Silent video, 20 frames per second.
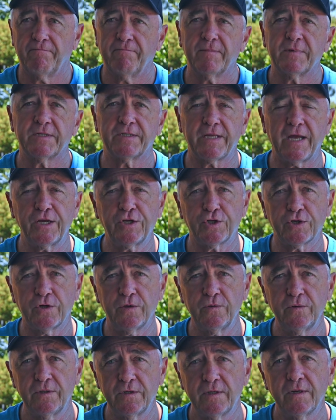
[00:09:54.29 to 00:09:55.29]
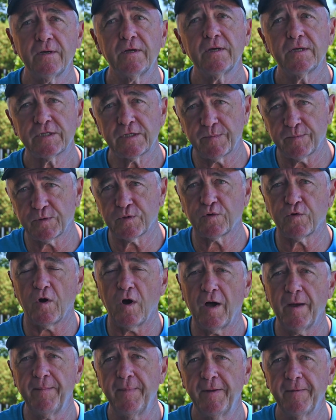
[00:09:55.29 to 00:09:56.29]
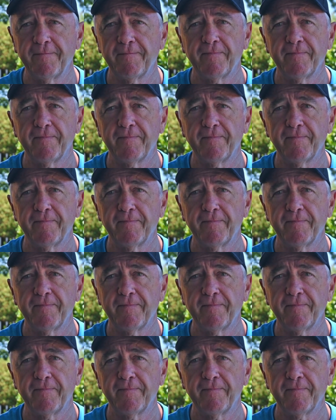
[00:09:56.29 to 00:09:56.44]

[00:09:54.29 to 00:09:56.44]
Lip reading: stay tuned, subscribe,